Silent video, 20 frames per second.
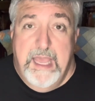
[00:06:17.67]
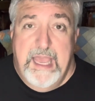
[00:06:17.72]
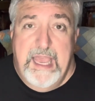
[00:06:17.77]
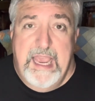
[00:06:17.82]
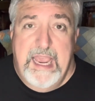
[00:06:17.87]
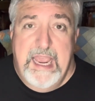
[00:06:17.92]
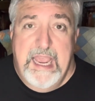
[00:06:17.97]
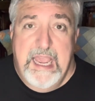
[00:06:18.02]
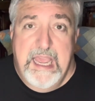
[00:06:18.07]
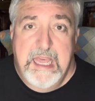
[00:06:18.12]

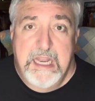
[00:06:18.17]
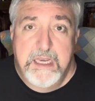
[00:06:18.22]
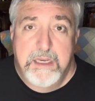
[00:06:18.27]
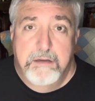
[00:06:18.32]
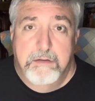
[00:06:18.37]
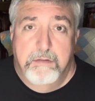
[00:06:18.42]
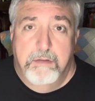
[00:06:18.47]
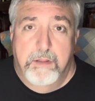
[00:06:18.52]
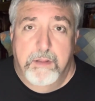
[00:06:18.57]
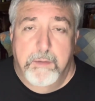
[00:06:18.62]

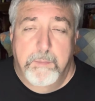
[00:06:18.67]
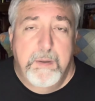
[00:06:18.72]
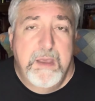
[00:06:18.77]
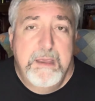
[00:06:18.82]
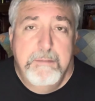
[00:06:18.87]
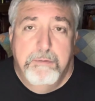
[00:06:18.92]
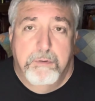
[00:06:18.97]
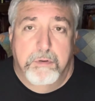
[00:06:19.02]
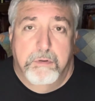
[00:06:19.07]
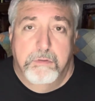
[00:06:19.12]
And the
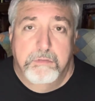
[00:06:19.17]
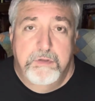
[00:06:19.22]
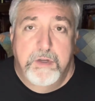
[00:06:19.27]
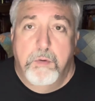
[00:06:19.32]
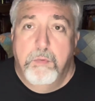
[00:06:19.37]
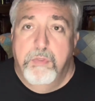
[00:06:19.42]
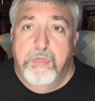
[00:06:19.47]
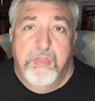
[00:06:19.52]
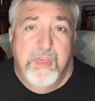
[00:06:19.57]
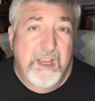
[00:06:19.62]
people
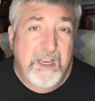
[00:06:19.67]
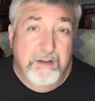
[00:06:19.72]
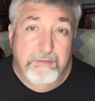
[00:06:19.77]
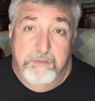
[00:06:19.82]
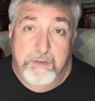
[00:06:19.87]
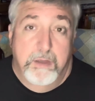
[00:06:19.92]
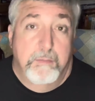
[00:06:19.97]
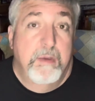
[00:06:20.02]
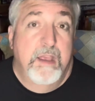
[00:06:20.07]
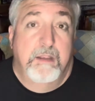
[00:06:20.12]
don't think of
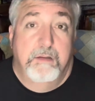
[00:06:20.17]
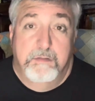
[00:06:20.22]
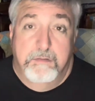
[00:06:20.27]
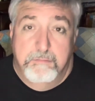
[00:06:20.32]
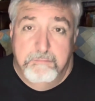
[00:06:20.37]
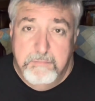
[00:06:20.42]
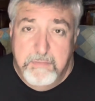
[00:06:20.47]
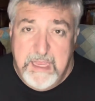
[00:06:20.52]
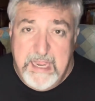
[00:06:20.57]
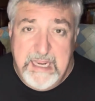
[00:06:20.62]
them as
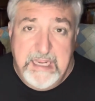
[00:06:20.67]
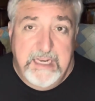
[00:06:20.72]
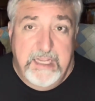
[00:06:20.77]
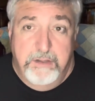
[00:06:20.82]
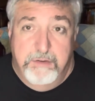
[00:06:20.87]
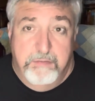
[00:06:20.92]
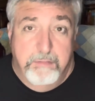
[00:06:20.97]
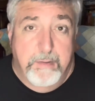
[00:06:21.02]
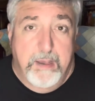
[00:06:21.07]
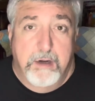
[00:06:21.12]

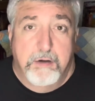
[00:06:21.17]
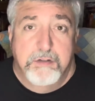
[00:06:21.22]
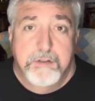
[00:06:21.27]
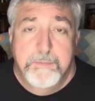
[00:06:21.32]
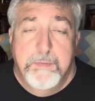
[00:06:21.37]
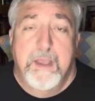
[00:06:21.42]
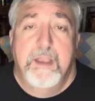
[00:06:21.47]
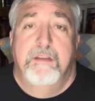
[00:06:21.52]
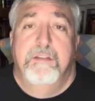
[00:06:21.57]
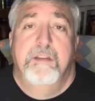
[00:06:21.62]
aliens from outer
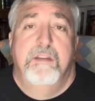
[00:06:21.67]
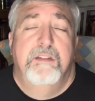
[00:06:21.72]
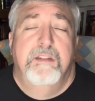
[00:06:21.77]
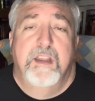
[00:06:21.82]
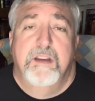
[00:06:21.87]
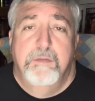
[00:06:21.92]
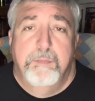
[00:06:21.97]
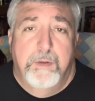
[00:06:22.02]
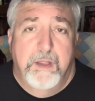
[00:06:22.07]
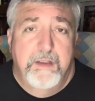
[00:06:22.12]
space. This
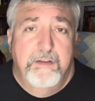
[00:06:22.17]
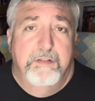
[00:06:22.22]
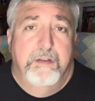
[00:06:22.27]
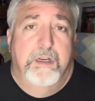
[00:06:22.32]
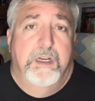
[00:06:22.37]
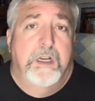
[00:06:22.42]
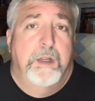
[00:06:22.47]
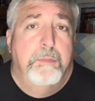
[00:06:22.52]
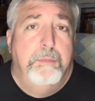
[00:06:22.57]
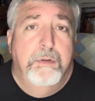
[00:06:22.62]
takes place on a
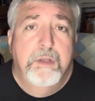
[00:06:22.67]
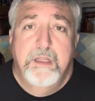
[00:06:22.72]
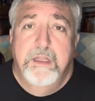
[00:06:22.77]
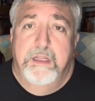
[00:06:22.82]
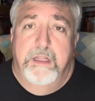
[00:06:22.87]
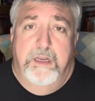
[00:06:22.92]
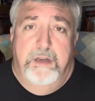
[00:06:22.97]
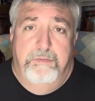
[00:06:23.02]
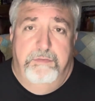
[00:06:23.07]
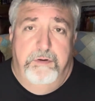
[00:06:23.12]

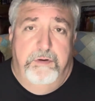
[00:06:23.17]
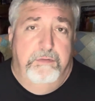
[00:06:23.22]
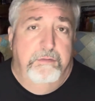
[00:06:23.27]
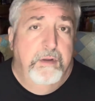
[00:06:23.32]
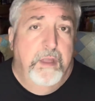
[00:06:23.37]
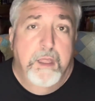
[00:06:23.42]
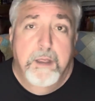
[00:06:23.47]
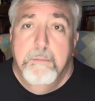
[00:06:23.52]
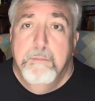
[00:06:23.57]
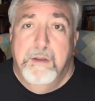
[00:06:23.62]
completely different
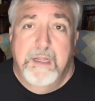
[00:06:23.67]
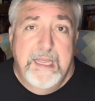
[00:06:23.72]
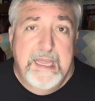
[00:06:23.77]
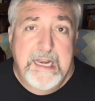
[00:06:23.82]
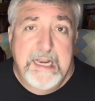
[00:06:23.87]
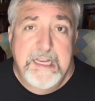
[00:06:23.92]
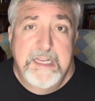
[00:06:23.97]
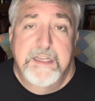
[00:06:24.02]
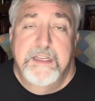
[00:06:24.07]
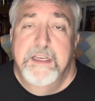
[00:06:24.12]

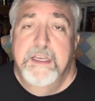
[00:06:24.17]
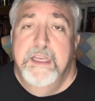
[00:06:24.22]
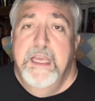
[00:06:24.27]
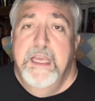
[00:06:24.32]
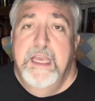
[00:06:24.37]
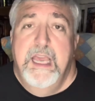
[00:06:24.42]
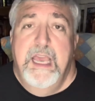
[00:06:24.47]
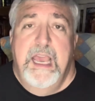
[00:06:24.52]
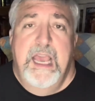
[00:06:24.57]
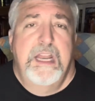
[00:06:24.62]
planet
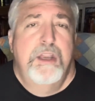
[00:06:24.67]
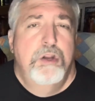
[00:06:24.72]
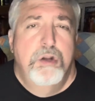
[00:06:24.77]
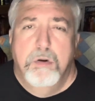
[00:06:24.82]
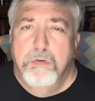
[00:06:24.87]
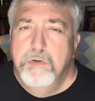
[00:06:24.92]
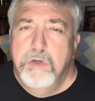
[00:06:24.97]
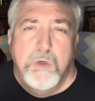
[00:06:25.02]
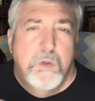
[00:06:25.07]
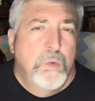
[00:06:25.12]
and you
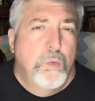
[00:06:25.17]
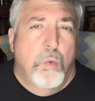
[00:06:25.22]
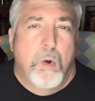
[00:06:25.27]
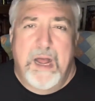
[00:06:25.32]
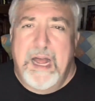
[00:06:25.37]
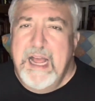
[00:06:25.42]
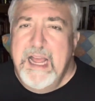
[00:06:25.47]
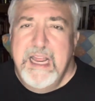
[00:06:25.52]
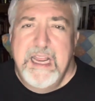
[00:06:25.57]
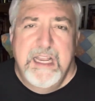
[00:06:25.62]
don't know
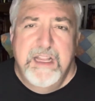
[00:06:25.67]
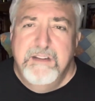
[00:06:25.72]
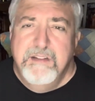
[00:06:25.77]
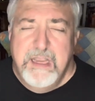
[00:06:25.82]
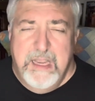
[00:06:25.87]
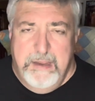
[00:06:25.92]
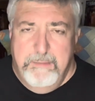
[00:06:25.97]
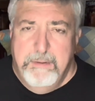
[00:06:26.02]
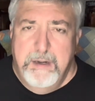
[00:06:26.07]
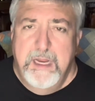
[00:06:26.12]
why it's
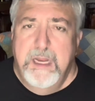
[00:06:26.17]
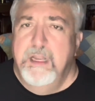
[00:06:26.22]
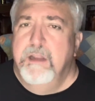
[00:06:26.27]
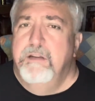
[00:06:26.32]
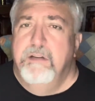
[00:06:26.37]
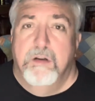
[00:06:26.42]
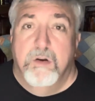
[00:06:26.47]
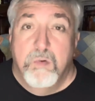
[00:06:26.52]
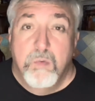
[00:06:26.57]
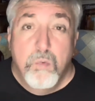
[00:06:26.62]
happening
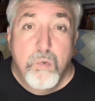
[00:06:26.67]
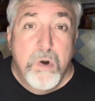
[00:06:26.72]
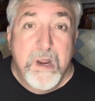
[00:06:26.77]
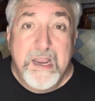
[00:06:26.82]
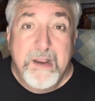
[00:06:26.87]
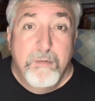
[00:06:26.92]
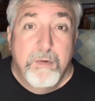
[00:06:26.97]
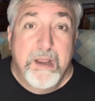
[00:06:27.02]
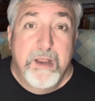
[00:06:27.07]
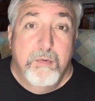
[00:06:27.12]
until way,
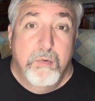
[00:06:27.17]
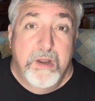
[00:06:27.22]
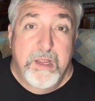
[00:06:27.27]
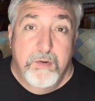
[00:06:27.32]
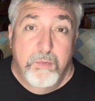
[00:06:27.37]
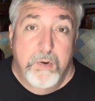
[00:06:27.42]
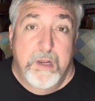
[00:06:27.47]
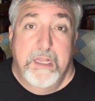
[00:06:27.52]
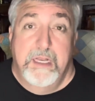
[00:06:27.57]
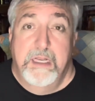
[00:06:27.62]
way, way,
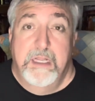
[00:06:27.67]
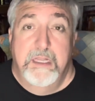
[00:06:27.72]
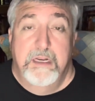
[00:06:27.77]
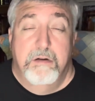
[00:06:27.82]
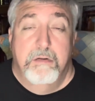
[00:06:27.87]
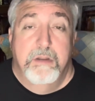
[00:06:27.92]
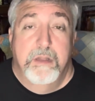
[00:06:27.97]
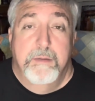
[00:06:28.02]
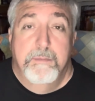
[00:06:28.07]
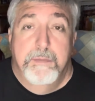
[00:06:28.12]
way later
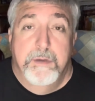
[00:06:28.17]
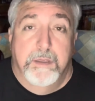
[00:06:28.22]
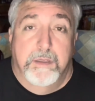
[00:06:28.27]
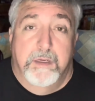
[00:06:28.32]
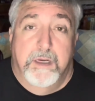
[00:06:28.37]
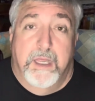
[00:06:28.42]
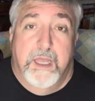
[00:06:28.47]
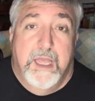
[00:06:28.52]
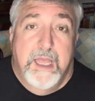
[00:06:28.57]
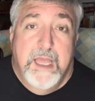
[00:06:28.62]
in the
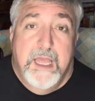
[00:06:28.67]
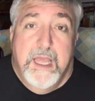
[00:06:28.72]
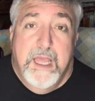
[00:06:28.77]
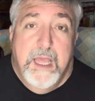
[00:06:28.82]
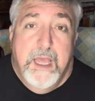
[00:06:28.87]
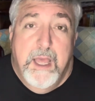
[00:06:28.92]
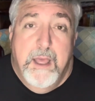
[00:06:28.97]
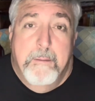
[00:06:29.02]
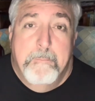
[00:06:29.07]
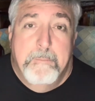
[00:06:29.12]
book.
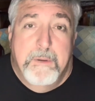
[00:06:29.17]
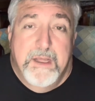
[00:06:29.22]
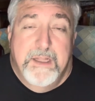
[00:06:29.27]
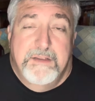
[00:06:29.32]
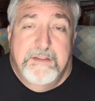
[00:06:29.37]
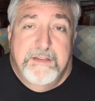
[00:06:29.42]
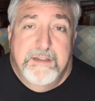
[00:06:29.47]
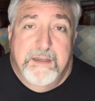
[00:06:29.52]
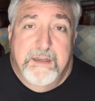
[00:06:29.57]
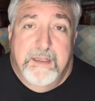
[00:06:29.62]

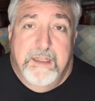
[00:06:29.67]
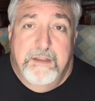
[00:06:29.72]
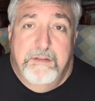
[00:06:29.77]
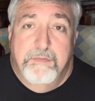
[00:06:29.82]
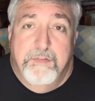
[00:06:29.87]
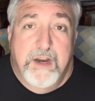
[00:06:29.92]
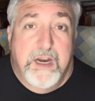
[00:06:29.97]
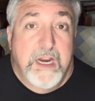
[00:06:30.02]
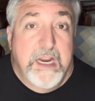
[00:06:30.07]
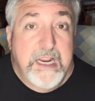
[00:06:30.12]
But uh, it's
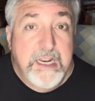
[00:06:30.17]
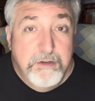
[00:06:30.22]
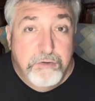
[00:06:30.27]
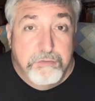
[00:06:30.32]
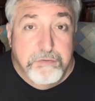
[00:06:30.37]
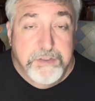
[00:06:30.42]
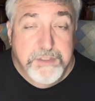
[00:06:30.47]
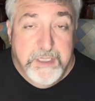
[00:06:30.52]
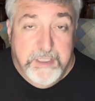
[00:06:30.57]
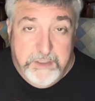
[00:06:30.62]
very
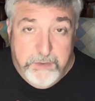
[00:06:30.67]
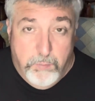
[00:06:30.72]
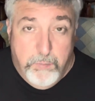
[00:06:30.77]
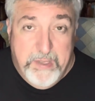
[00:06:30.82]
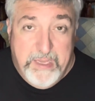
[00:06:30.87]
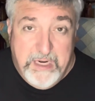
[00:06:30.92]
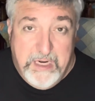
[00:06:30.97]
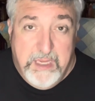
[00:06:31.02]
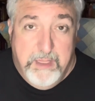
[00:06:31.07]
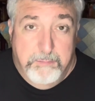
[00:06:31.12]
interesting the way
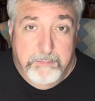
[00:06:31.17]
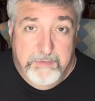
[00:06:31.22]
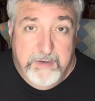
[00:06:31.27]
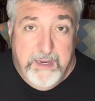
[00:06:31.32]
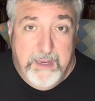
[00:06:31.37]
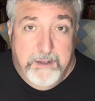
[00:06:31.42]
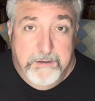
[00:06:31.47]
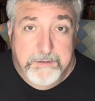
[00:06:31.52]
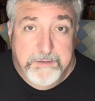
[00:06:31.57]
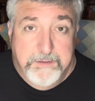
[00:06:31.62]
it comes
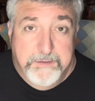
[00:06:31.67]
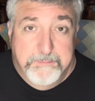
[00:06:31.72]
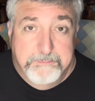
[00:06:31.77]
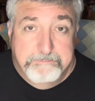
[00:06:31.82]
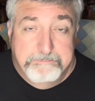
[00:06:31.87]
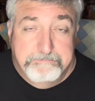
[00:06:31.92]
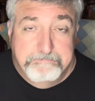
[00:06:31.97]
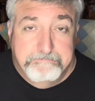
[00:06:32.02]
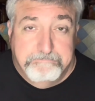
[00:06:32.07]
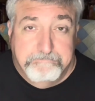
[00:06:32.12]
out.
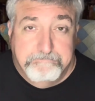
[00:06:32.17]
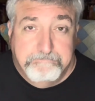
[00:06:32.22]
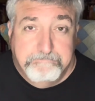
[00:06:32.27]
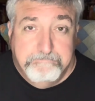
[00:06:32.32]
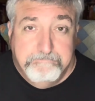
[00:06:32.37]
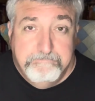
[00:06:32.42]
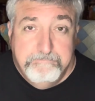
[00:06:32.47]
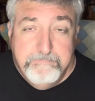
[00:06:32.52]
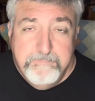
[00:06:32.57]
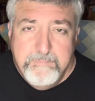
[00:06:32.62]

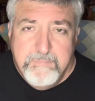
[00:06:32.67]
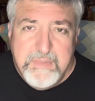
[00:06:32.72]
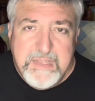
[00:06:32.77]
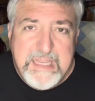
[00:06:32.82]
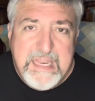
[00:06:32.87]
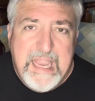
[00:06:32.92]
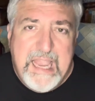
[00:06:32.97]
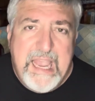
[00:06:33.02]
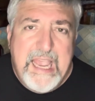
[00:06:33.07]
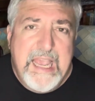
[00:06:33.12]

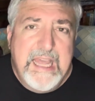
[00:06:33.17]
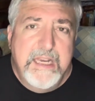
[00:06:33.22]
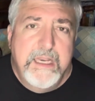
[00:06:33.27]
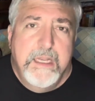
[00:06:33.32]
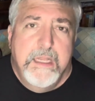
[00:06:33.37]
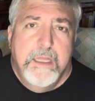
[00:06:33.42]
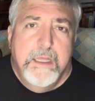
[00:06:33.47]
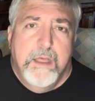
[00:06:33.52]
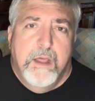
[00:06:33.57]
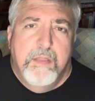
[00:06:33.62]
And
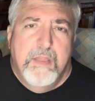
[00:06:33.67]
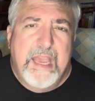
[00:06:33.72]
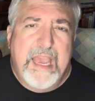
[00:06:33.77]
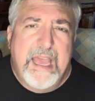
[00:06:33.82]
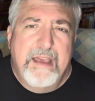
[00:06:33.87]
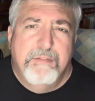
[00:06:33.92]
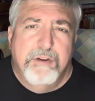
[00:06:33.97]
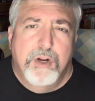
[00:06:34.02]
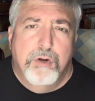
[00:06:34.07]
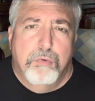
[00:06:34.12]
they
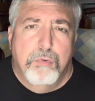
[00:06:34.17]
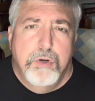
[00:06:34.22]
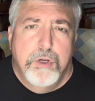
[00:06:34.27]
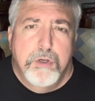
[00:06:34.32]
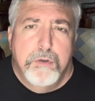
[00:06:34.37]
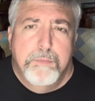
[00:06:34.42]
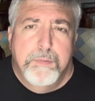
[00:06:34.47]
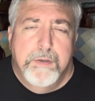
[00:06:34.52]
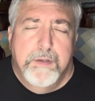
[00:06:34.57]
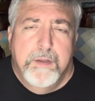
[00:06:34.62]
have a
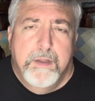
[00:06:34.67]
group.